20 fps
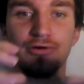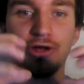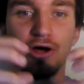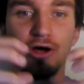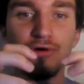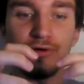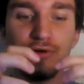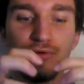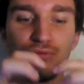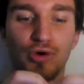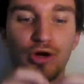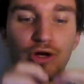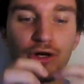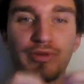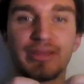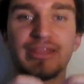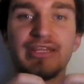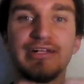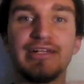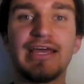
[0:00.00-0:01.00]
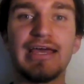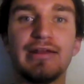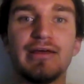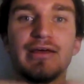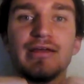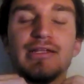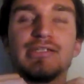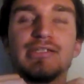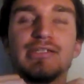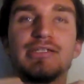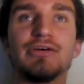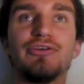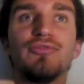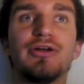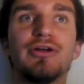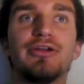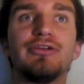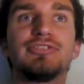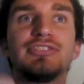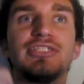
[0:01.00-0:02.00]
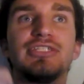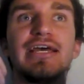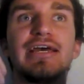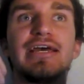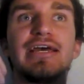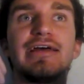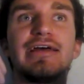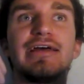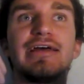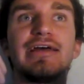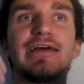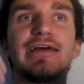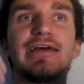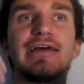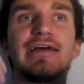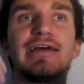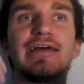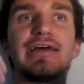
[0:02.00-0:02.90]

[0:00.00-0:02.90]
Go and work with the data until you understand